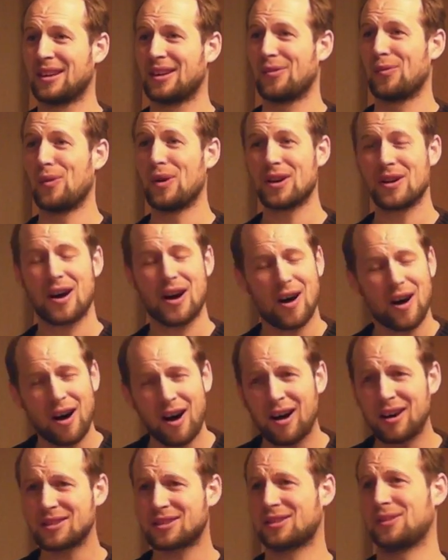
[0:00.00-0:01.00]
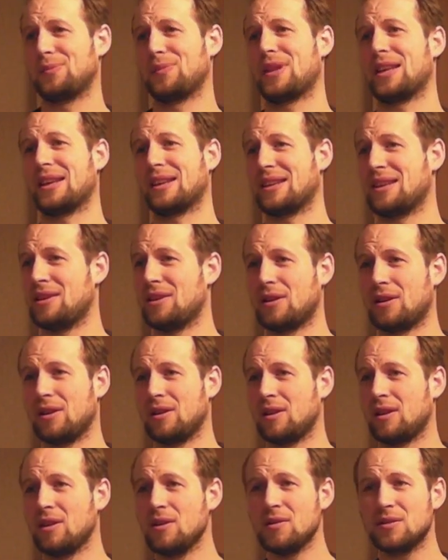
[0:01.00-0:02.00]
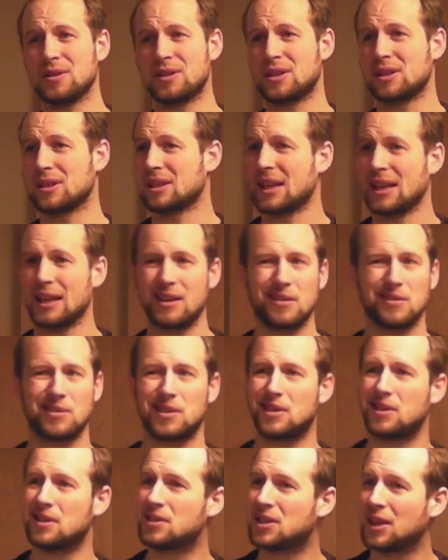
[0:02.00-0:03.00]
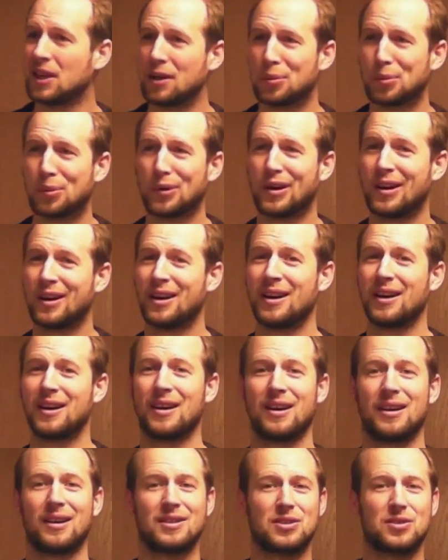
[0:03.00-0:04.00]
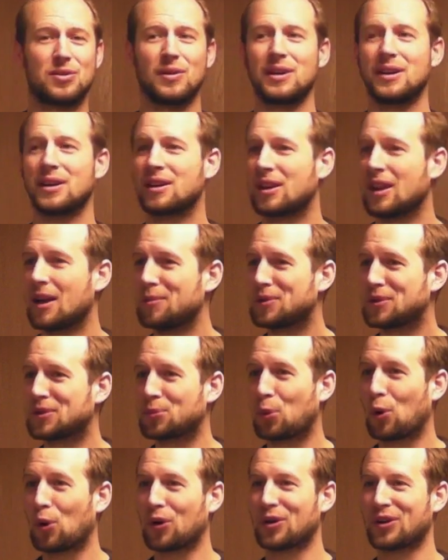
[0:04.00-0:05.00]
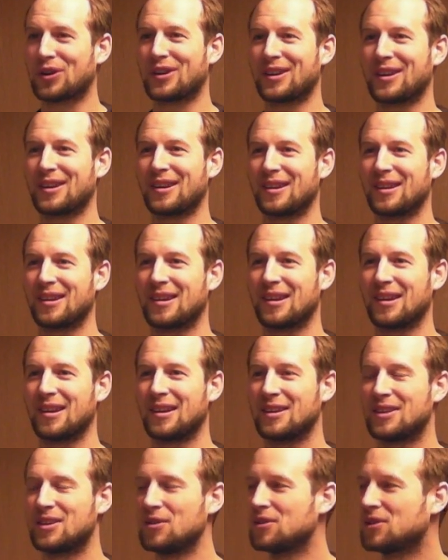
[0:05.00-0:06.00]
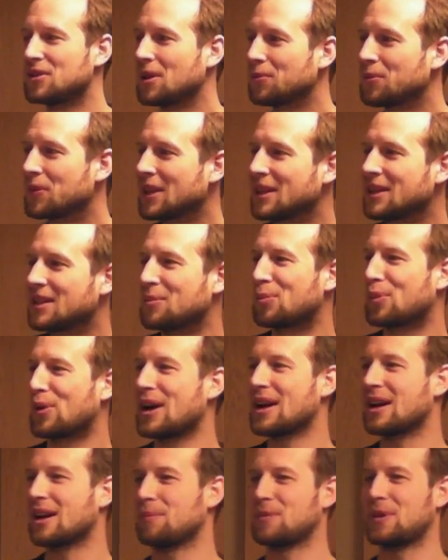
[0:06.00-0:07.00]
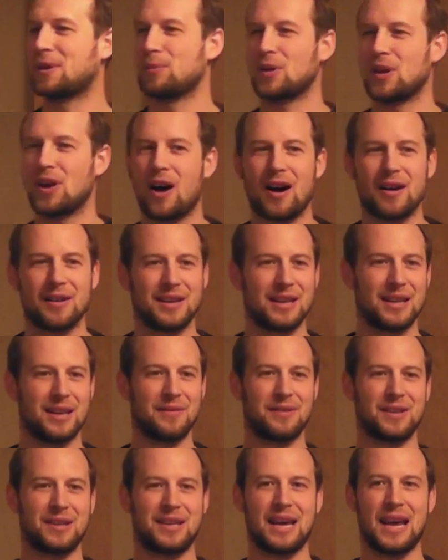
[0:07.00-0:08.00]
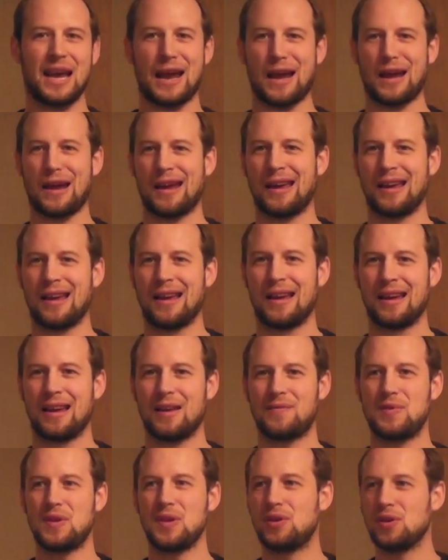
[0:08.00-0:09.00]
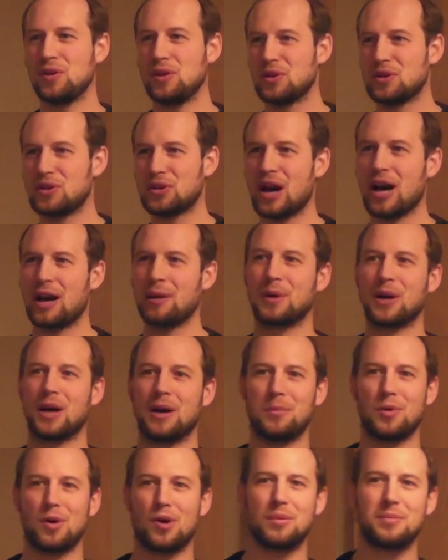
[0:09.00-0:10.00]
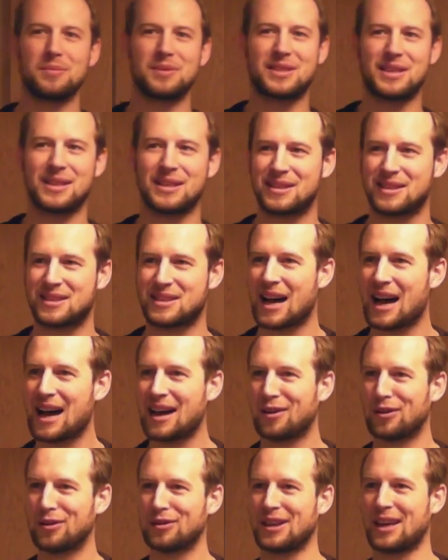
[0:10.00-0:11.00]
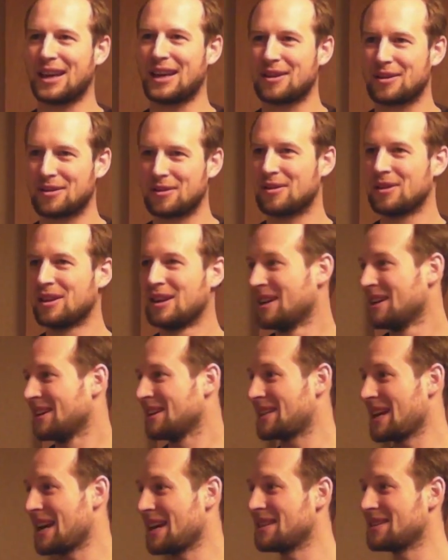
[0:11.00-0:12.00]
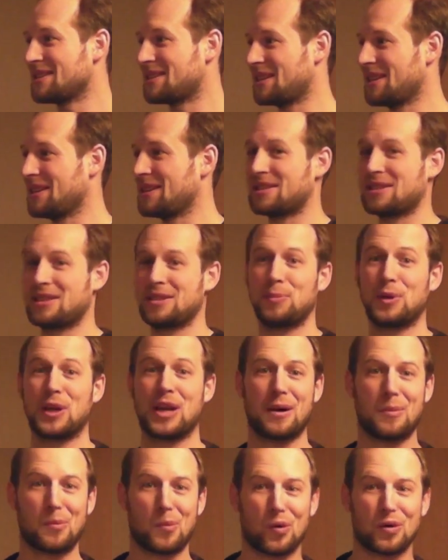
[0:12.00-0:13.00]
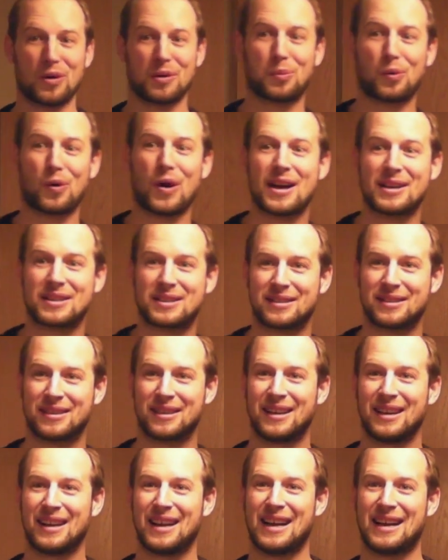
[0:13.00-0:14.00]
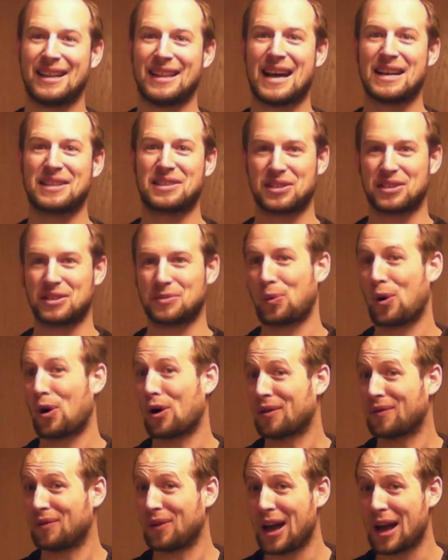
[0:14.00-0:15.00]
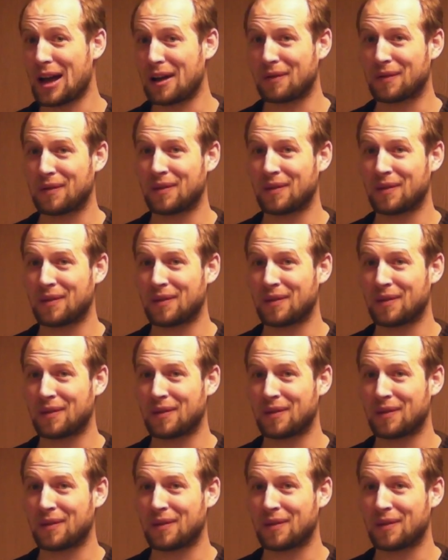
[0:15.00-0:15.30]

one awesome thing that you can do is just get out to the gym. Join a club sport. Do something to break up the monotony of the day. If you do your job, come home, sit inside all day, your tendency is to become more depressed. And that's just part of life.